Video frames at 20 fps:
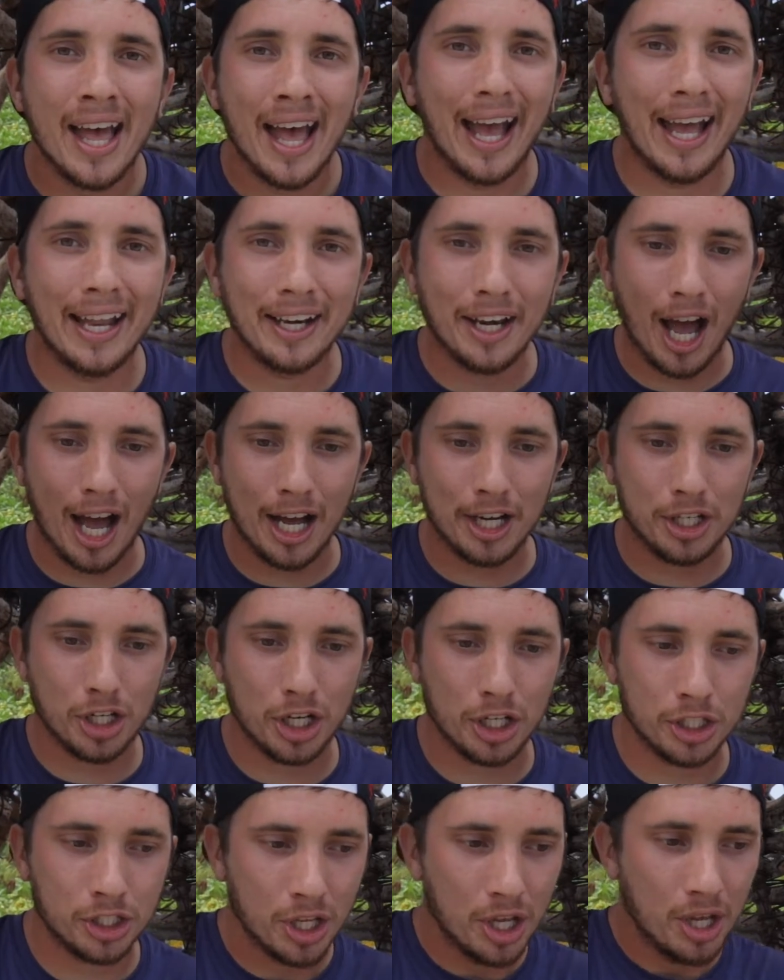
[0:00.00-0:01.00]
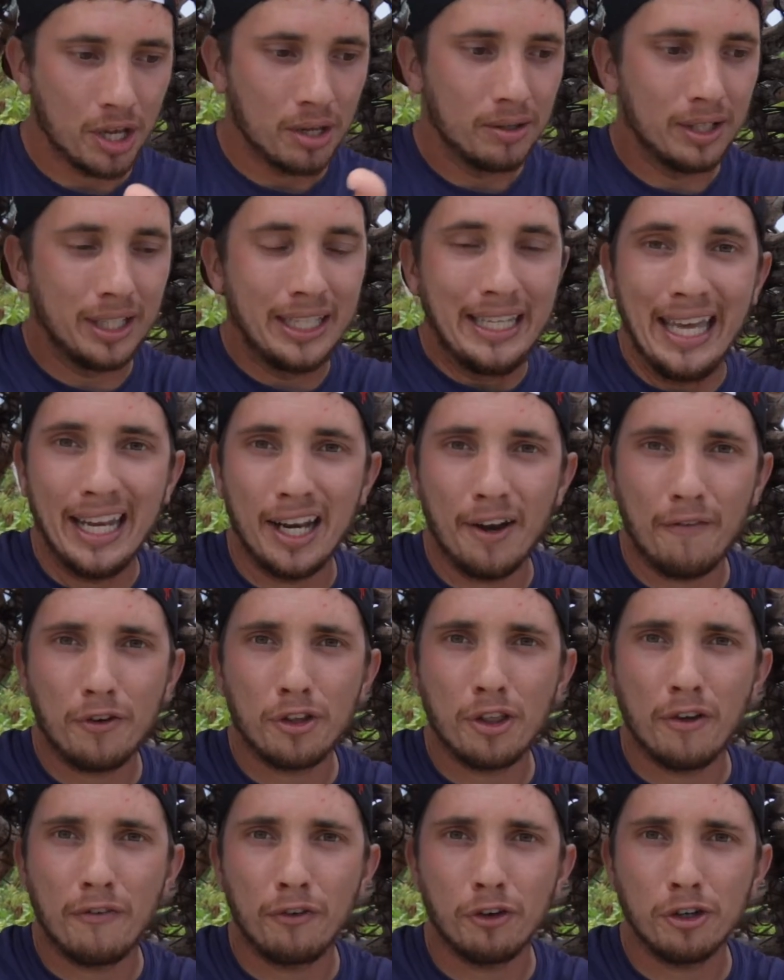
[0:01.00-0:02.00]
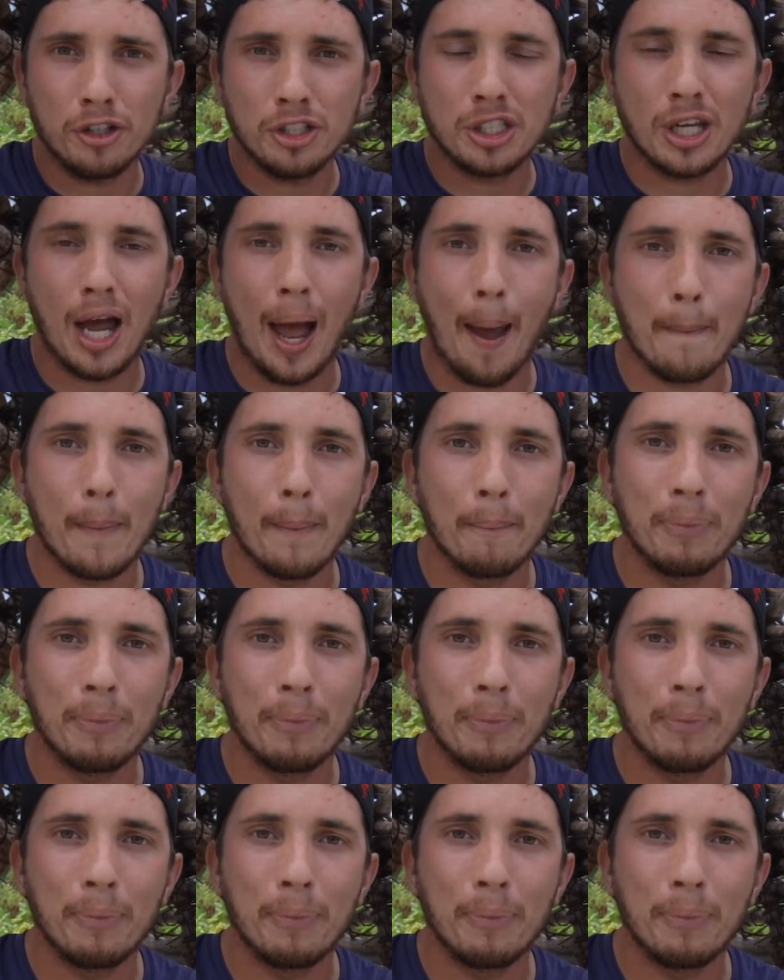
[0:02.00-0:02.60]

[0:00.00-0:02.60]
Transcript: and not just get it for the first time,